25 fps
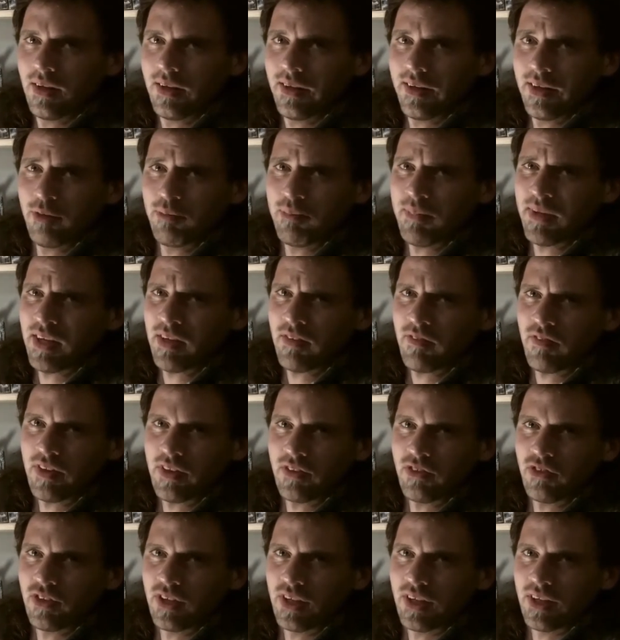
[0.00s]
In May of
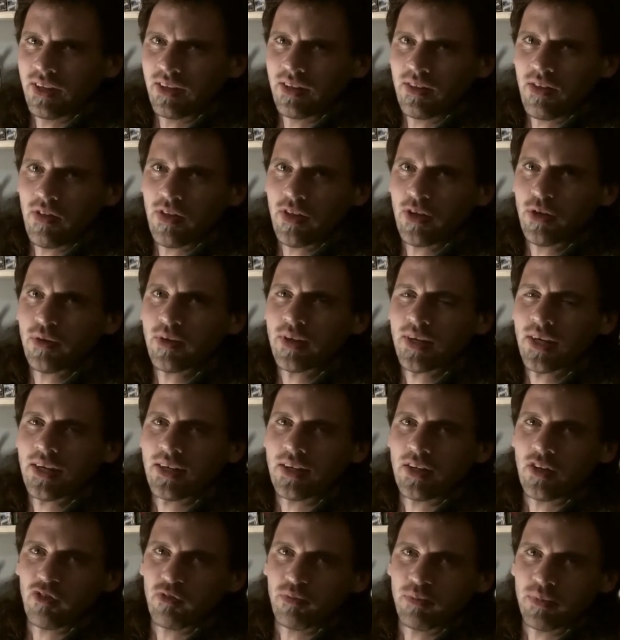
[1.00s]
this year, the
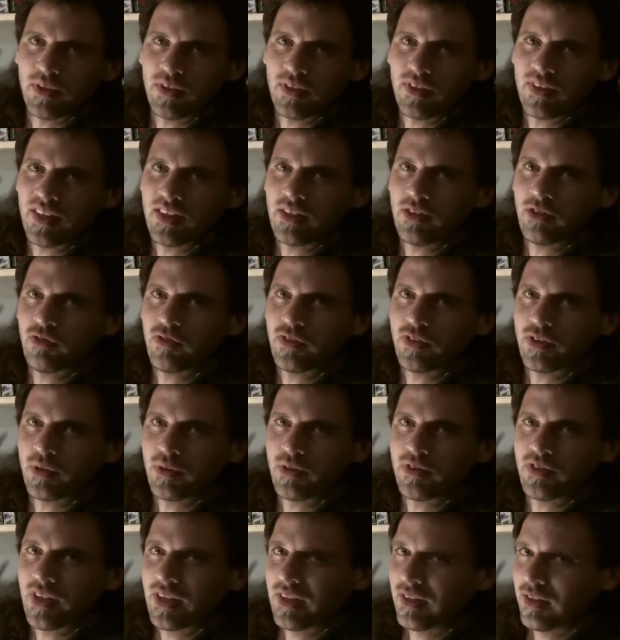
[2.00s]
UK government
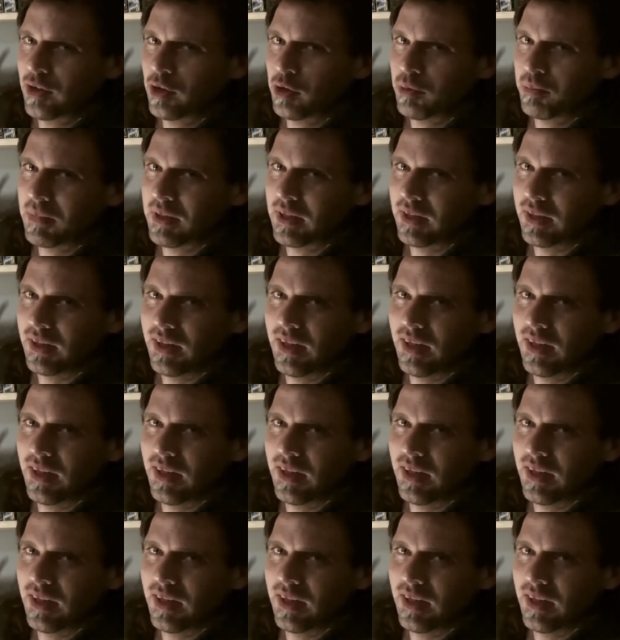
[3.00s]
introduced a new bill